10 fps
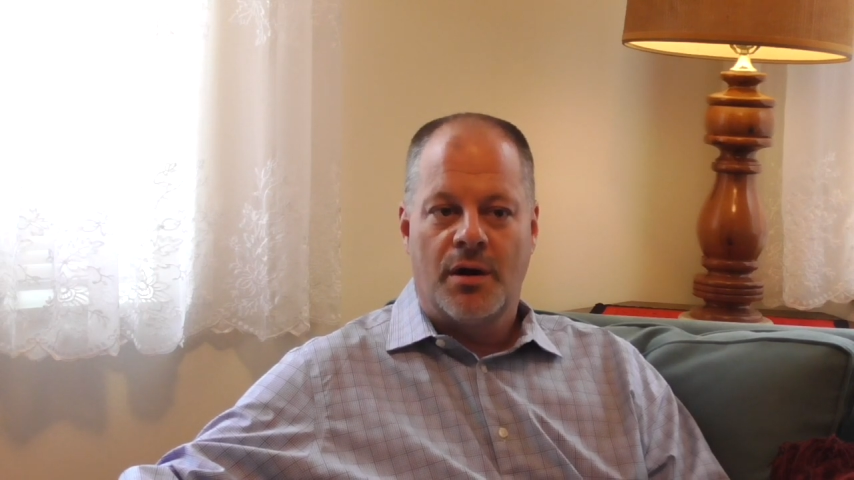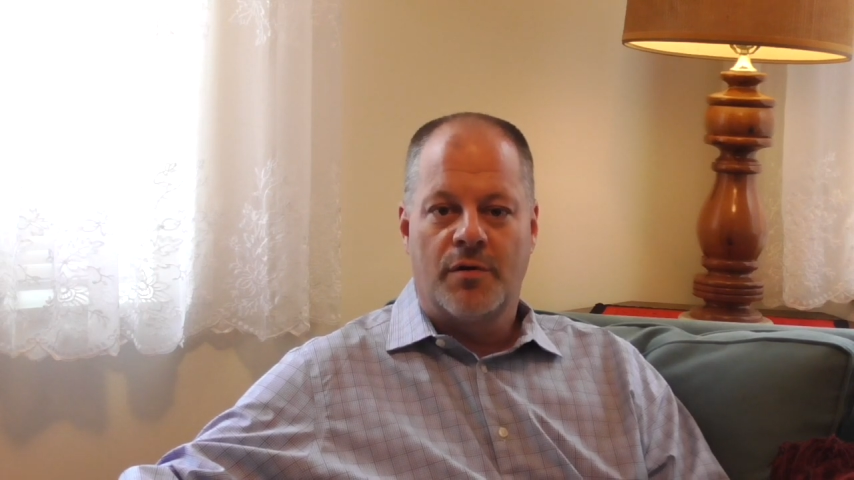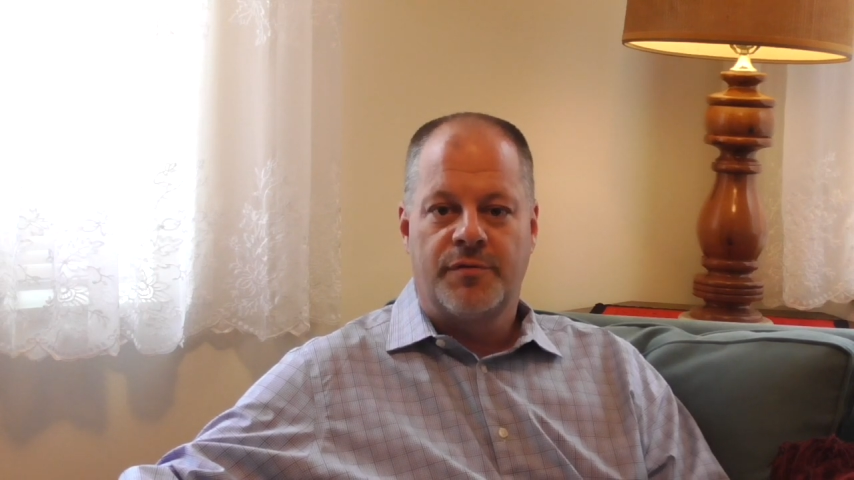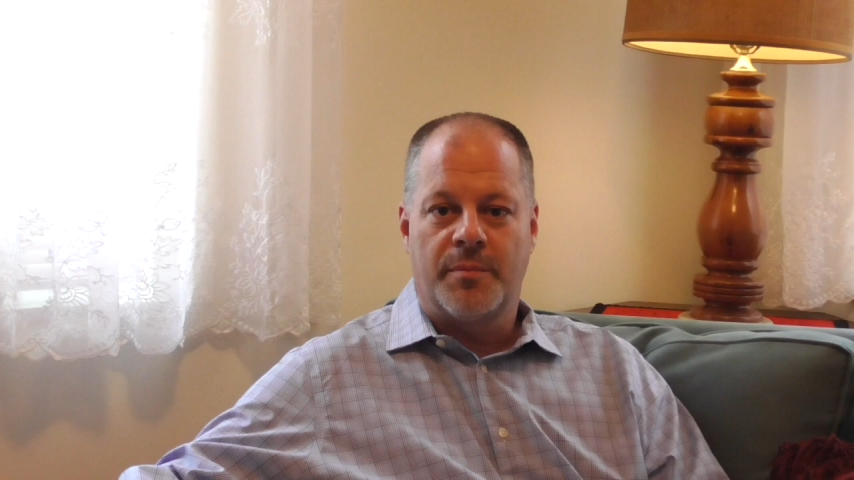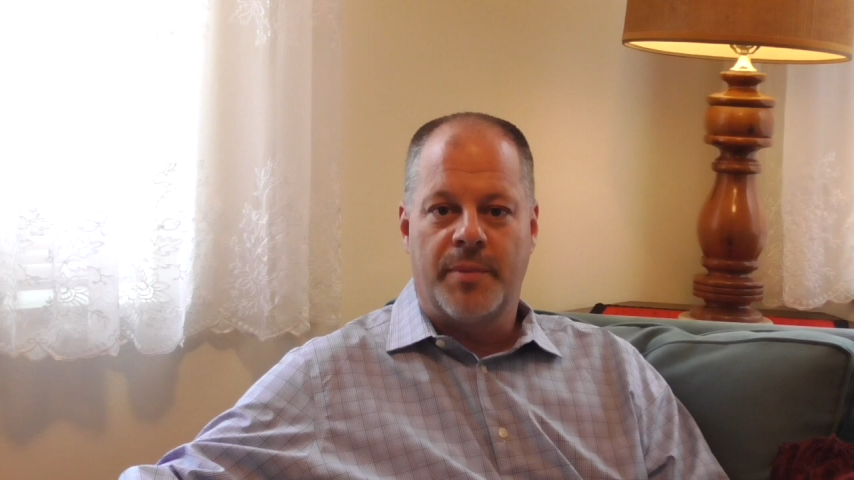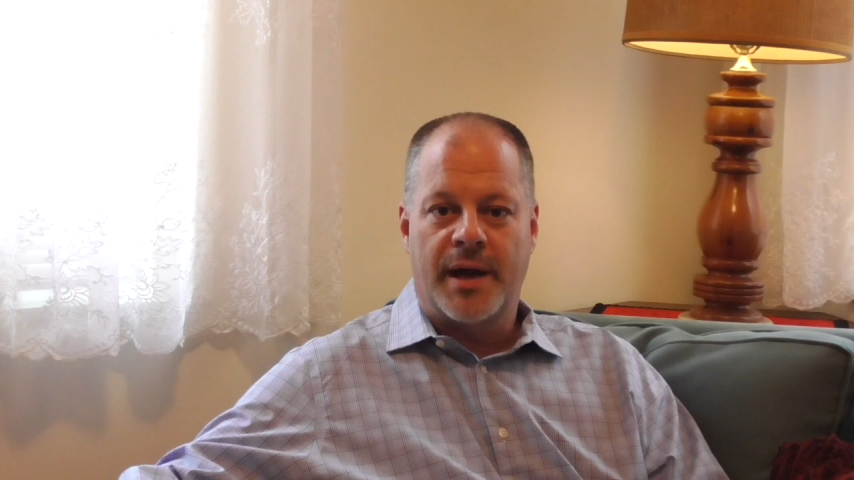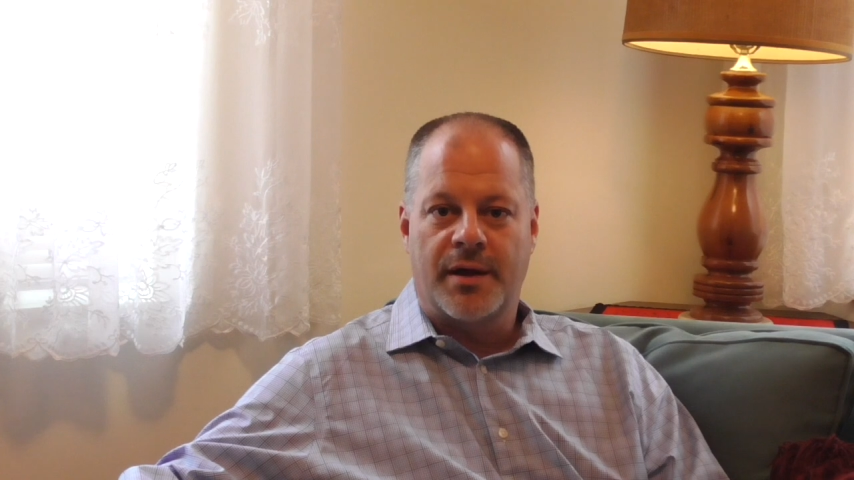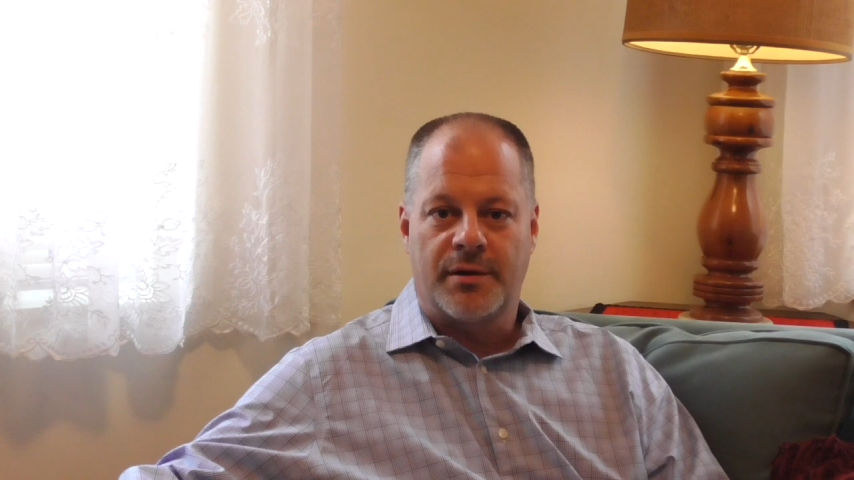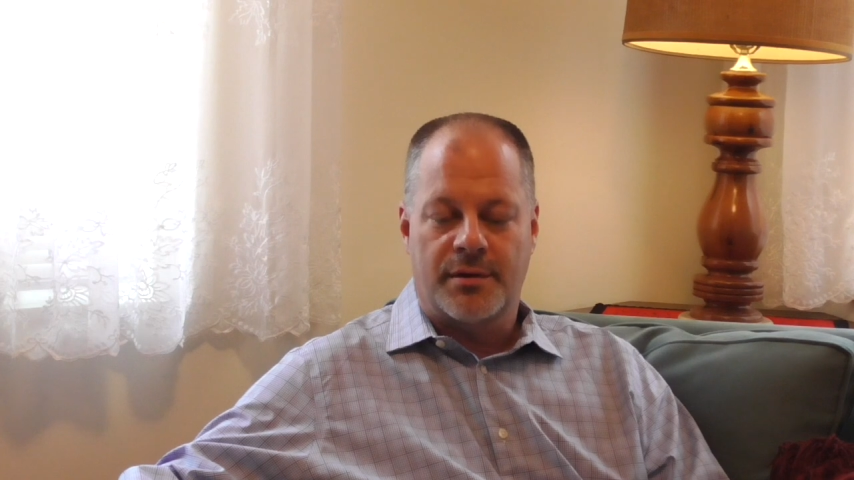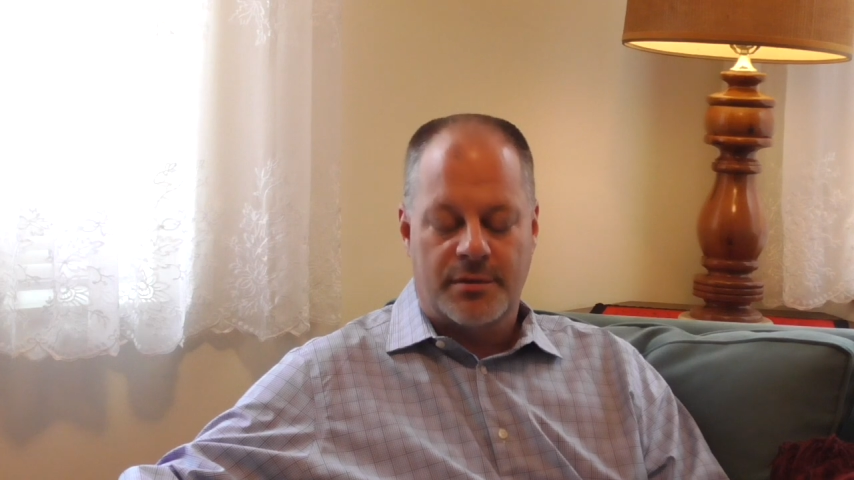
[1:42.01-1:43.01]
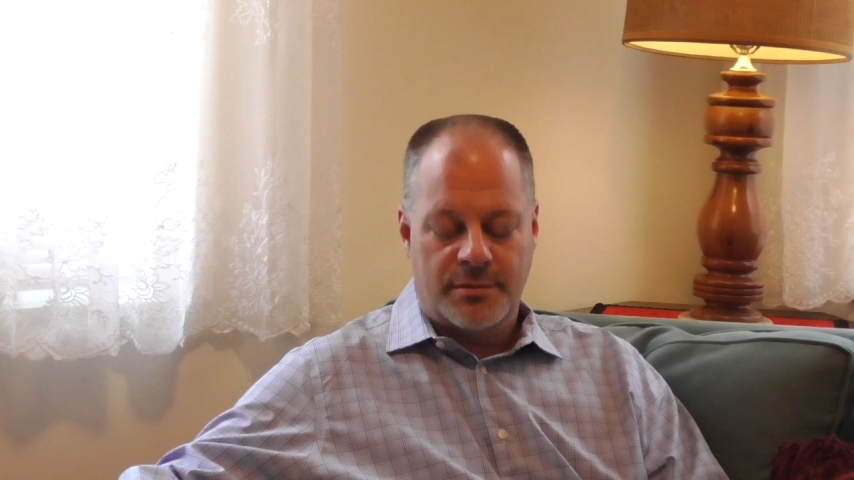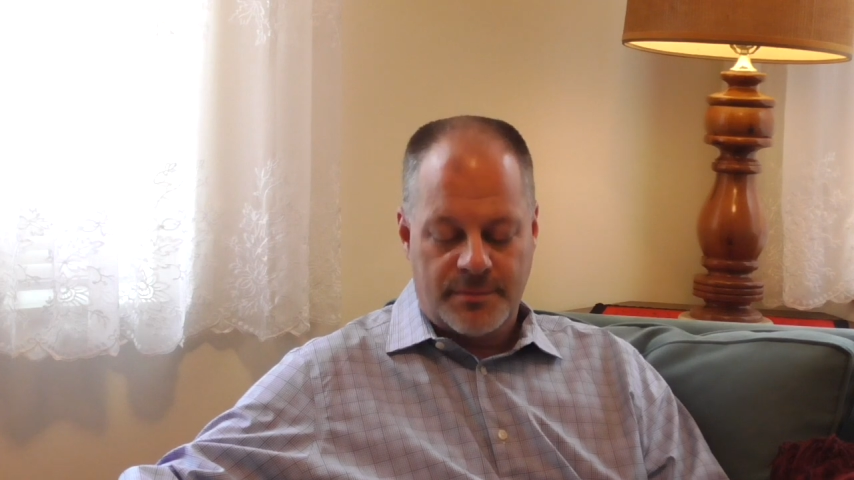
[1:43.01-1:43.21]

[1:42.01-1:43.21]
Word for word: of a beggar